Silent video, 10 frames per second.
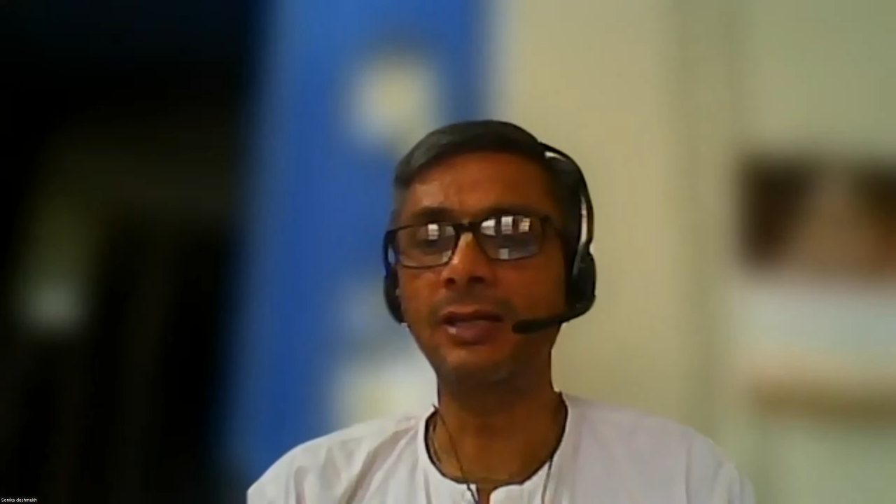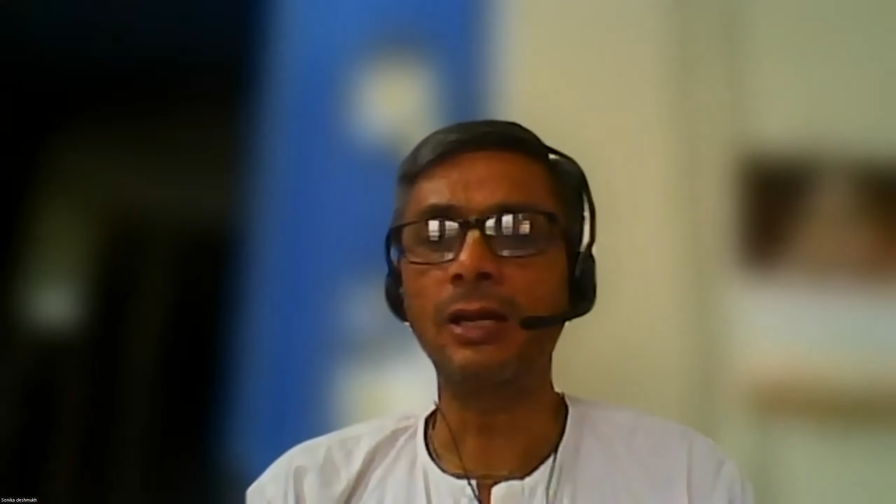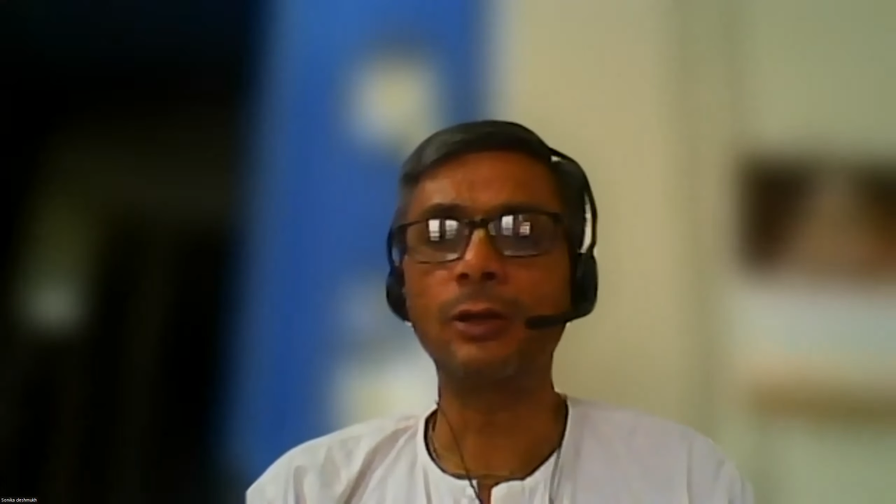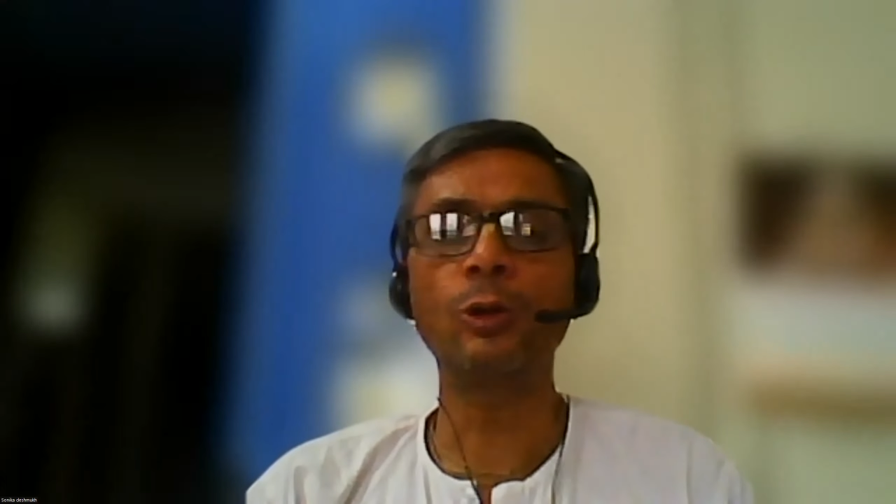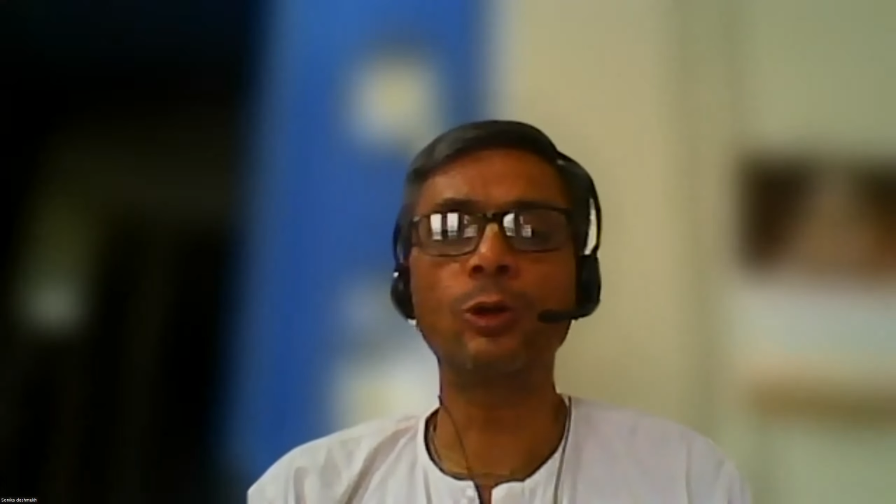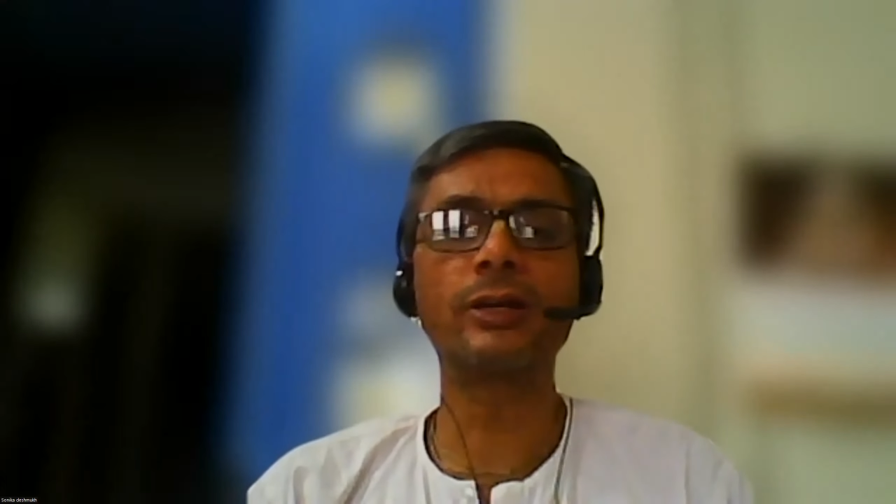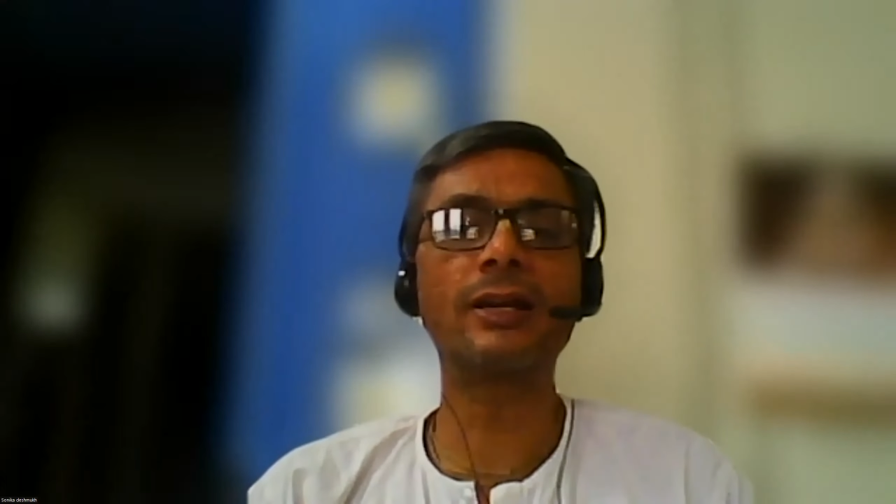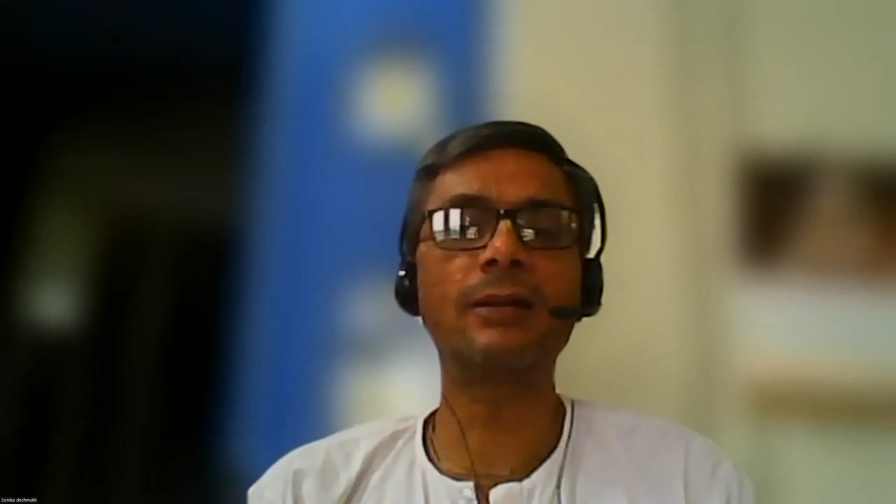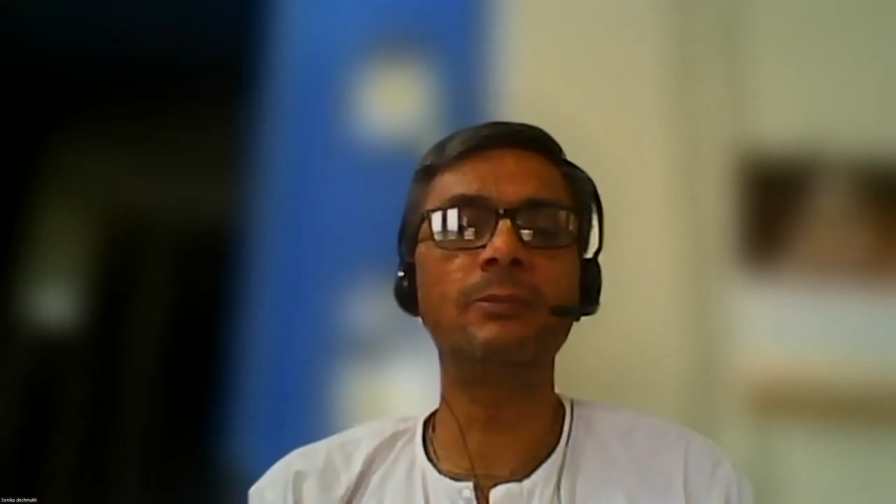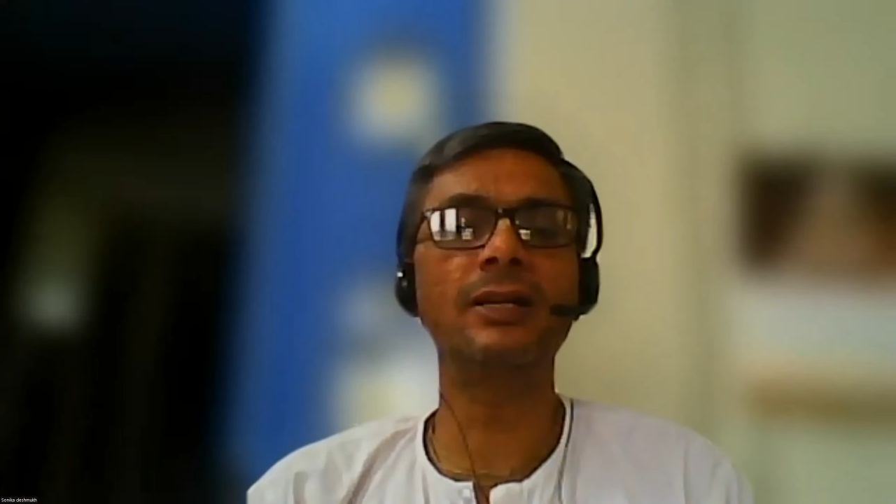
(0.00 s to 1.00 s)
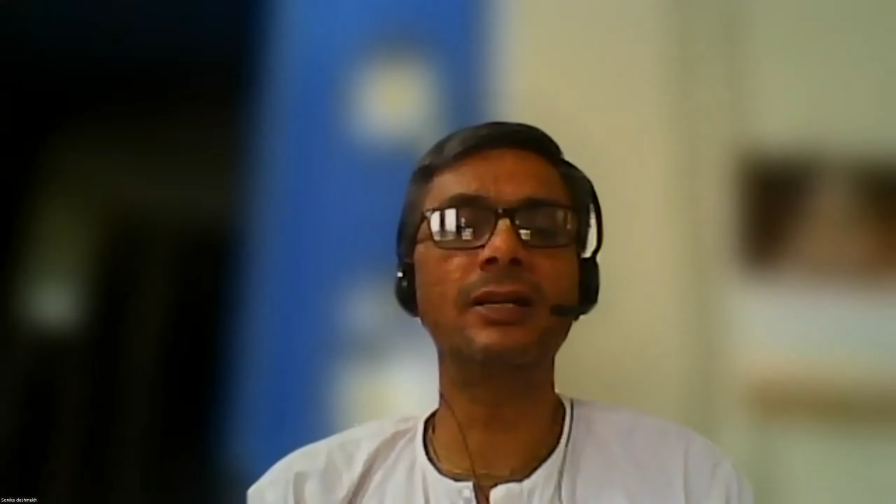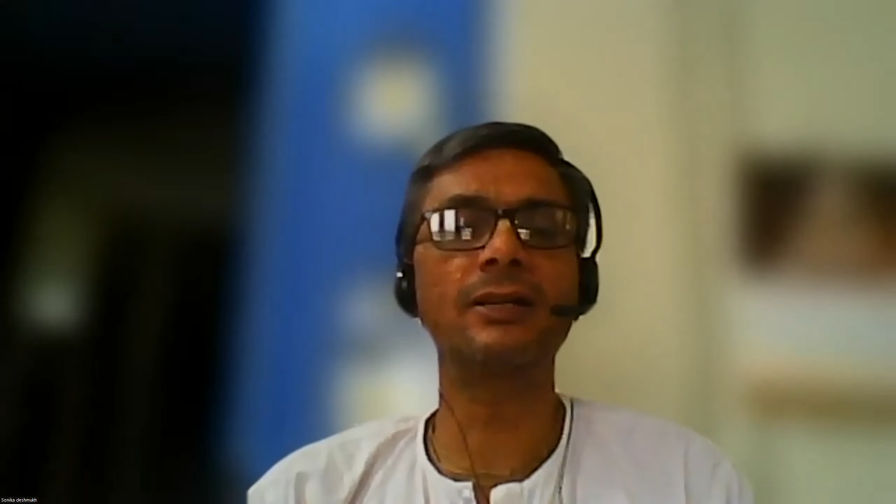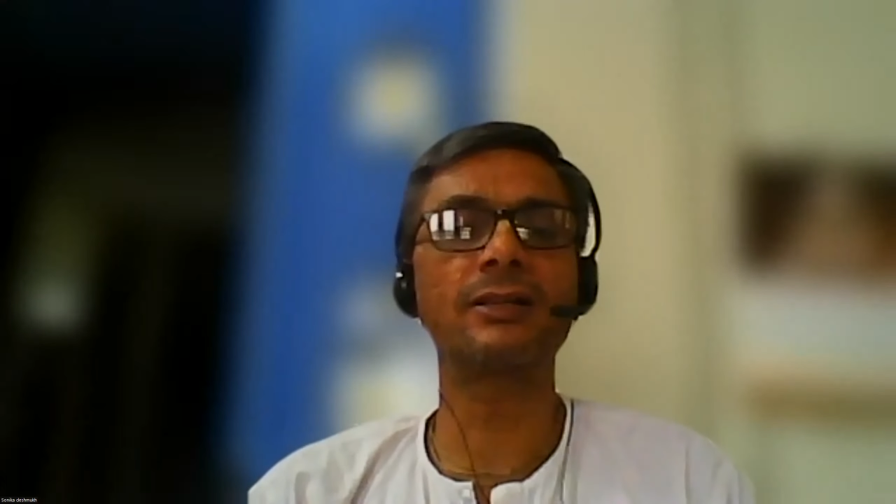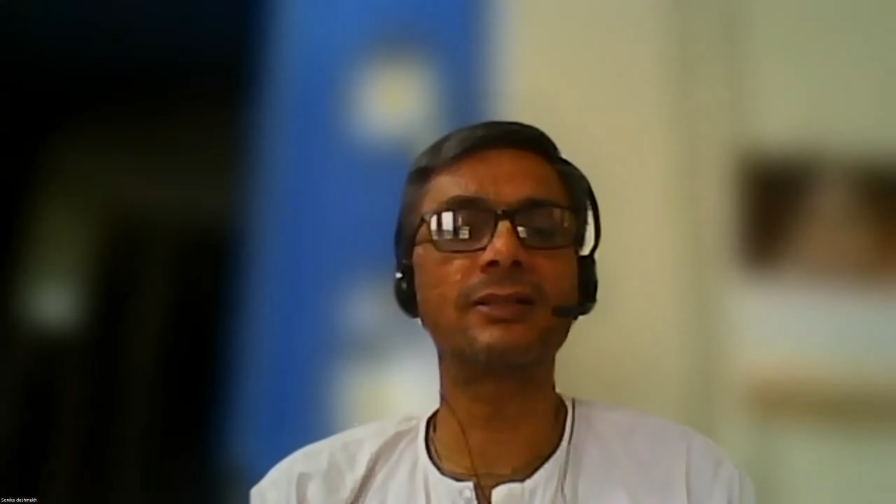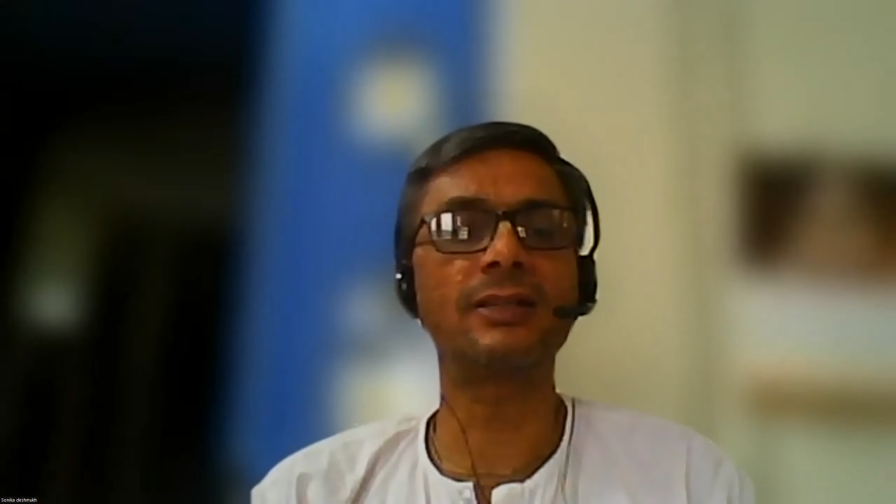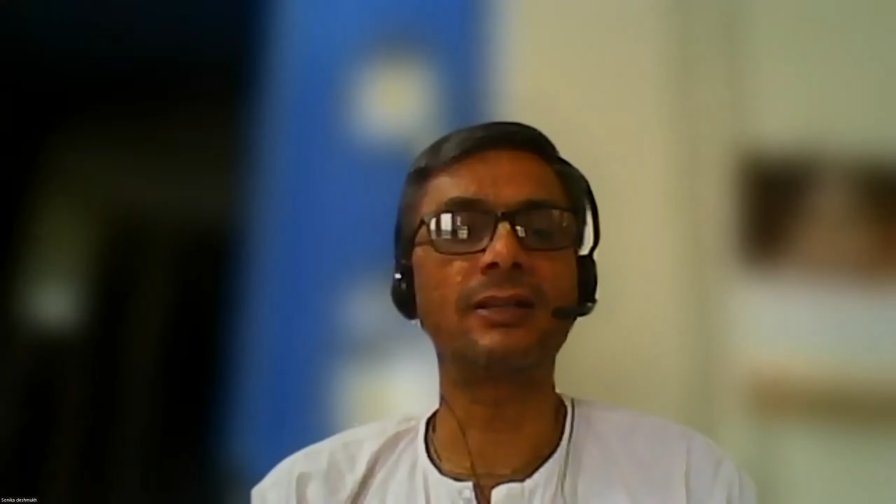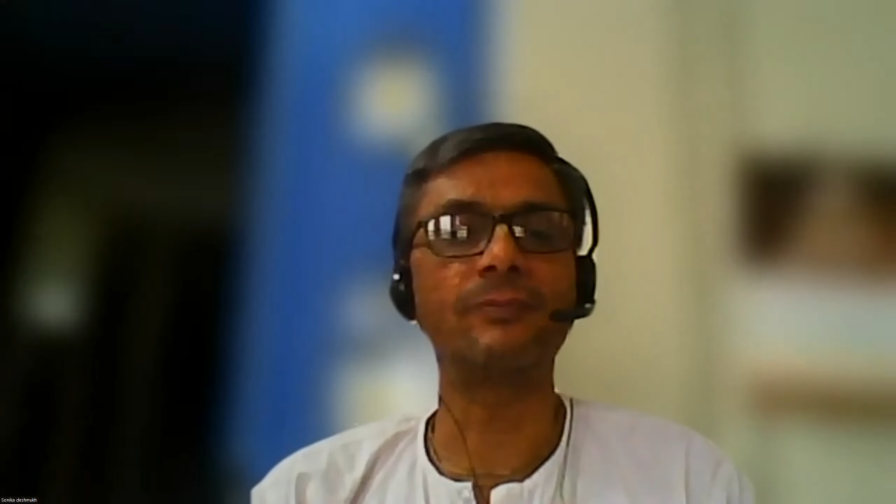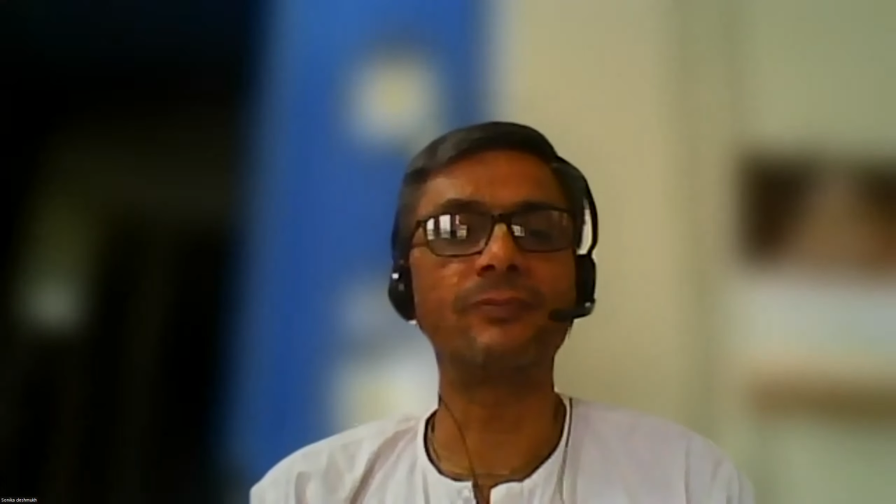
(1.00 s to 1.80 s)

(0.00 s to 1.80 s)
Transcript: No Gramya Katha.